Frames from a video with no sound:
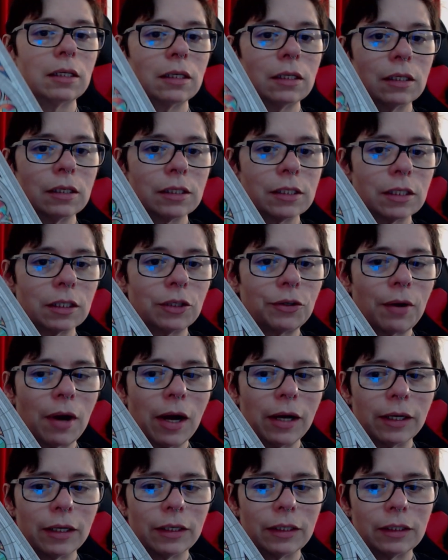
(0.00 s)

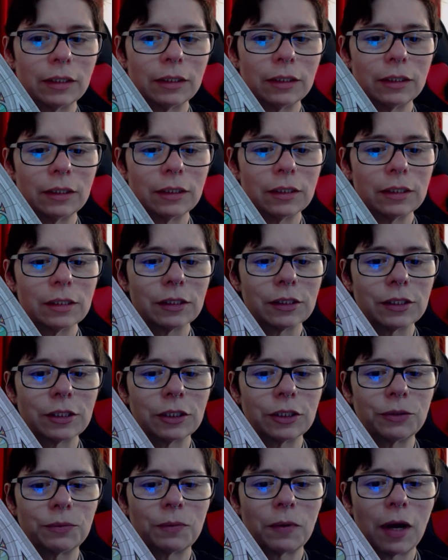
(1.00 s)
Sagrada.
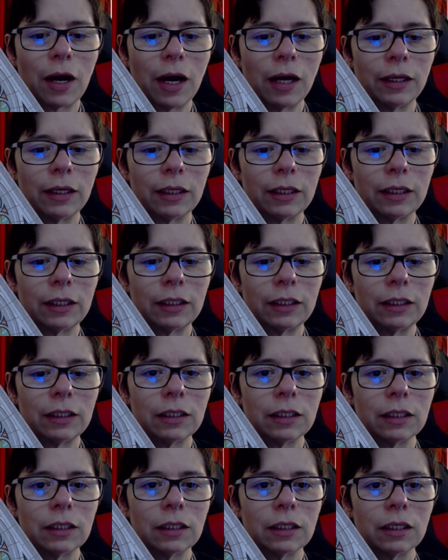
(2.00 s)
Sagrada
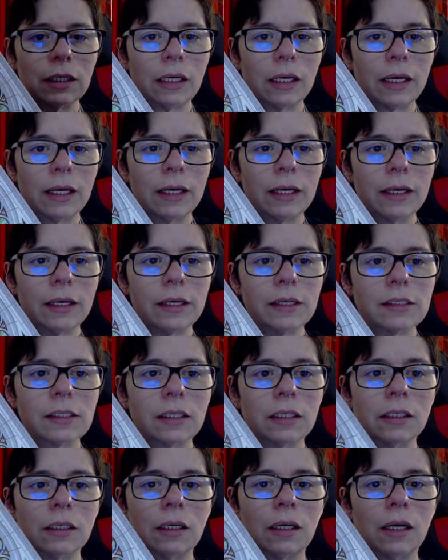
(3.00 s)
is
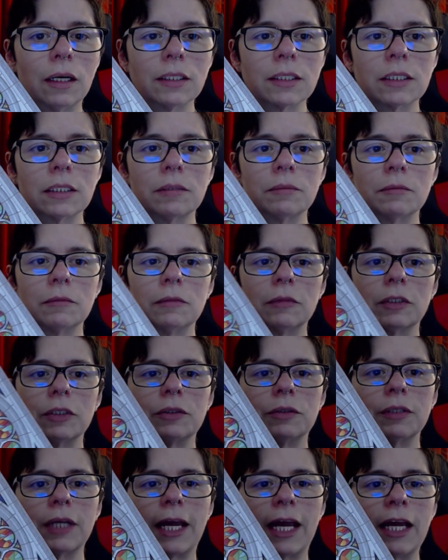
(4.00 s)
an awesome
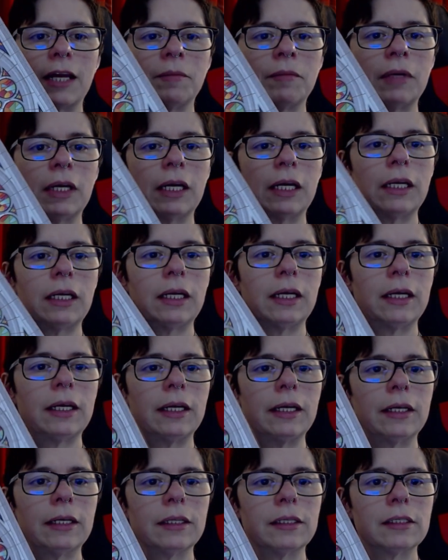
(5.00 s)
little game. It
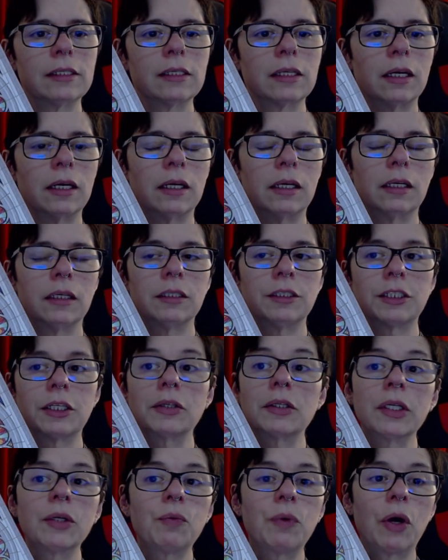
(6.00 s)
is uh,
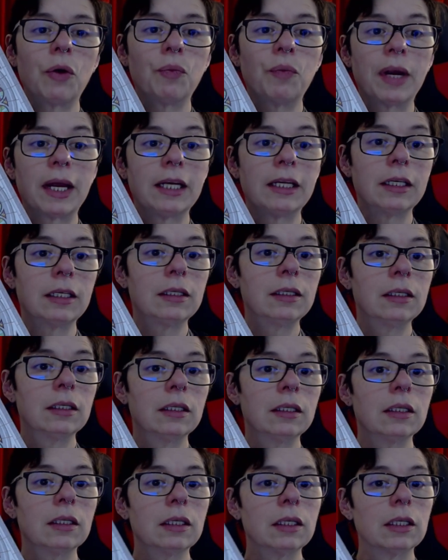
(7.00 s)
generally well rated.
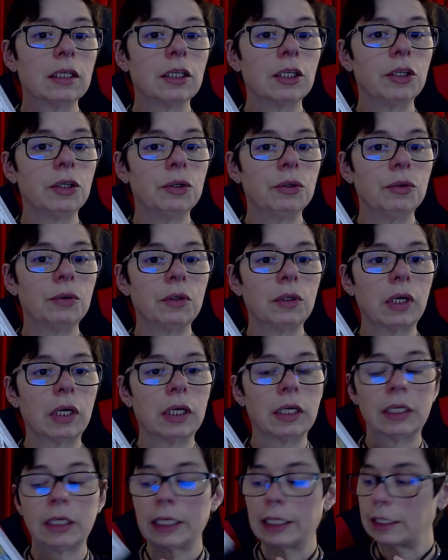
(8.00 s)
You,
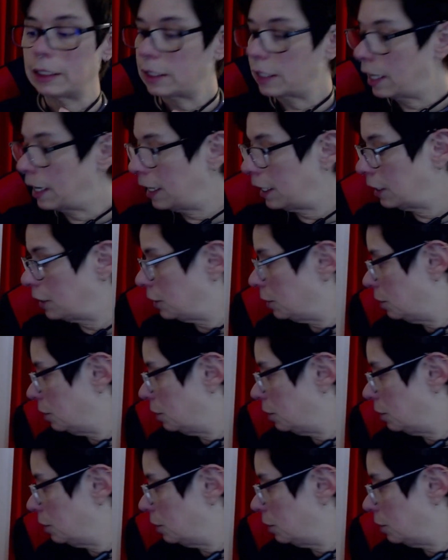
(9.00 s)
uh, It is a...